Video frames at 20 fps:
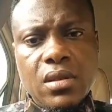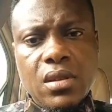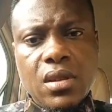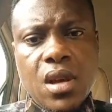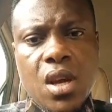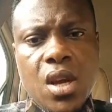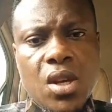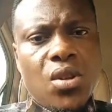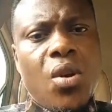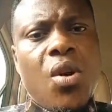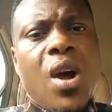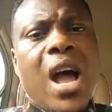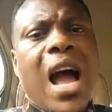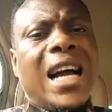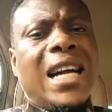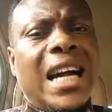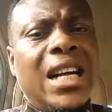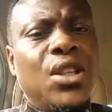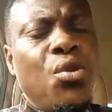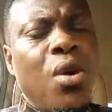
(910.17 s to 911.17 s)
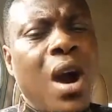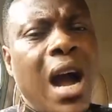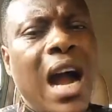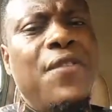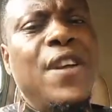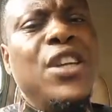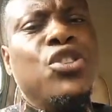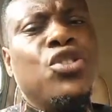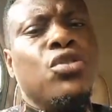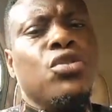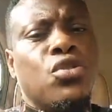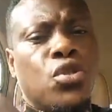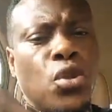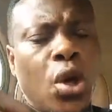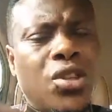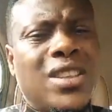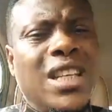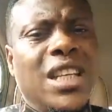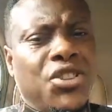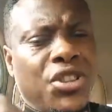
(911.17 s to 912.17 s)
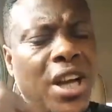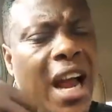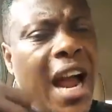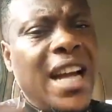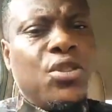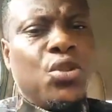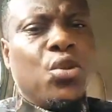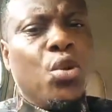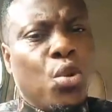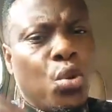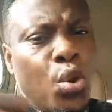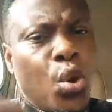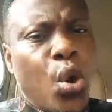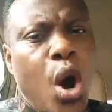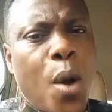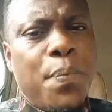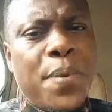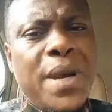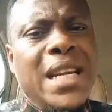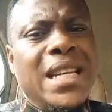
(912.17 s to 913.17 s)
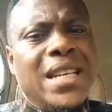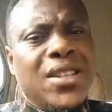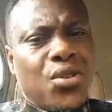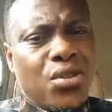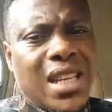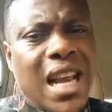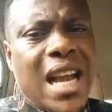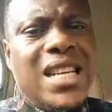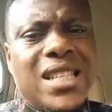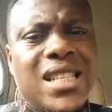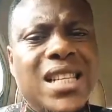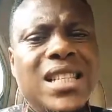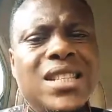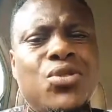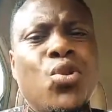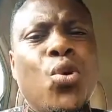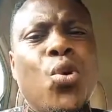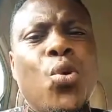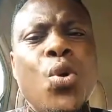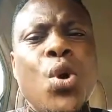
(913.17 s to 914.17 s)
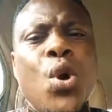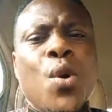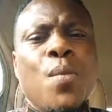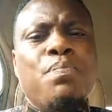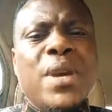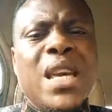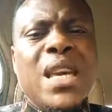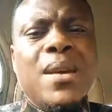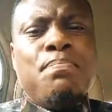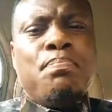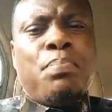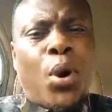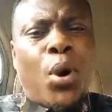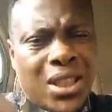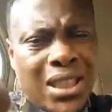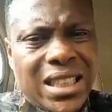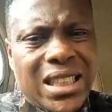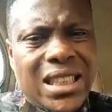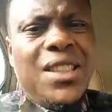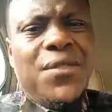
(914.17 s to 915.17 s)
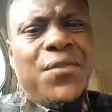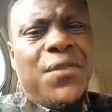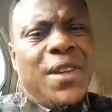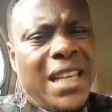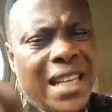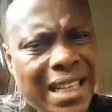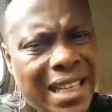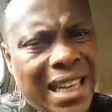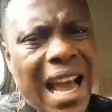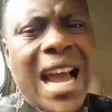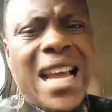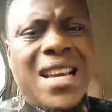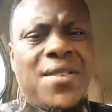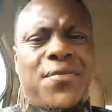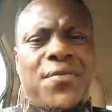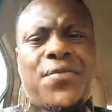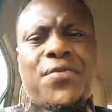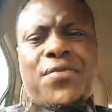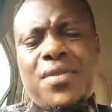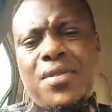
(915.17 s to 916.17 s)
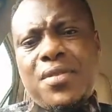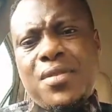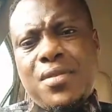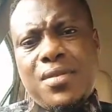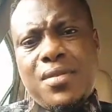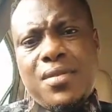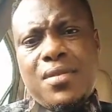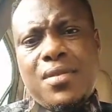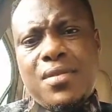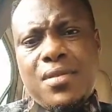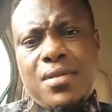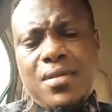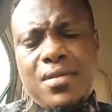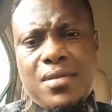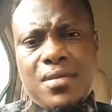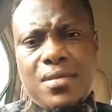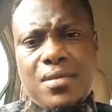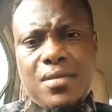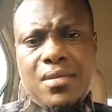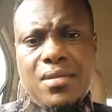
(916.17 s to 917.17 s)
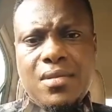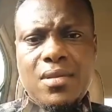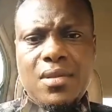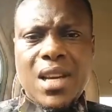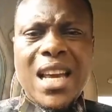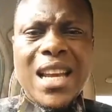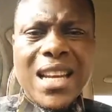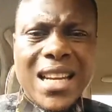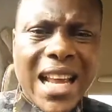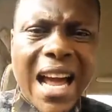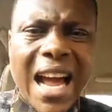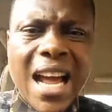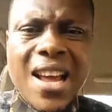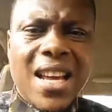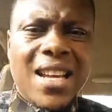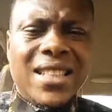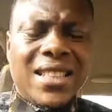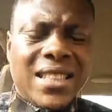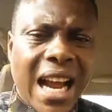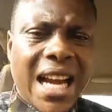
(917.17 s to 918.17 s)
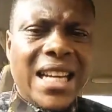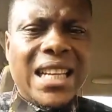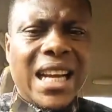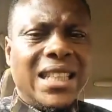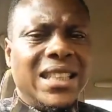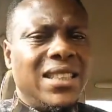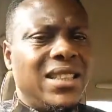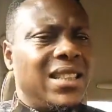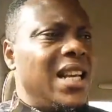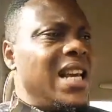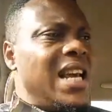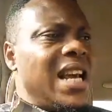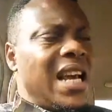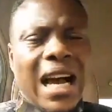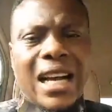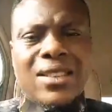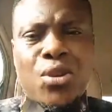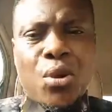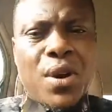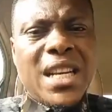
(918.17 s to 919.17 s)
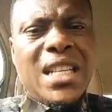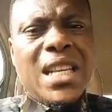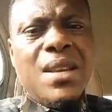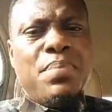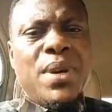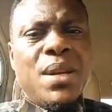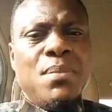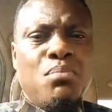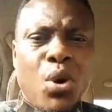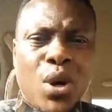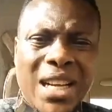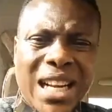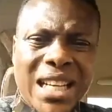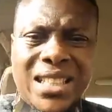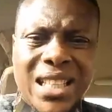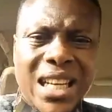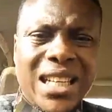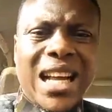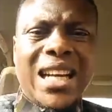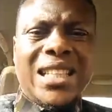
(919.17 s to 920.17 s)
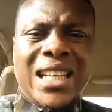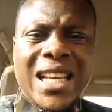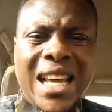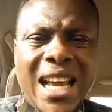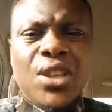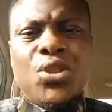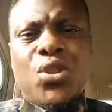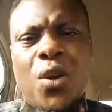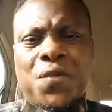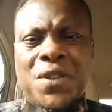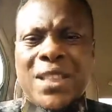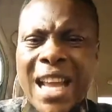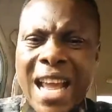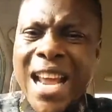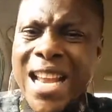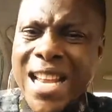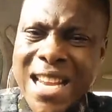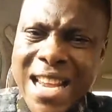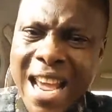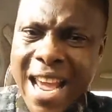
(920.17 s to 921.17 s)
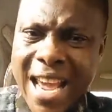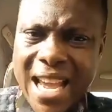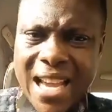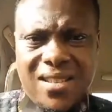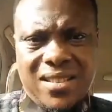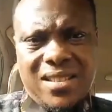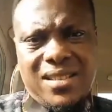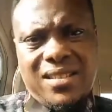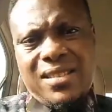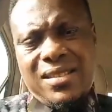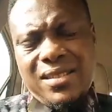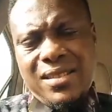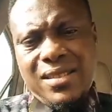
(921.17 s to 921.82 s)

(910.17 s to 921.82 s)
So how can you have such a child to grow up in the society to be positive in life? A child that has already been molested at the age of 10 years.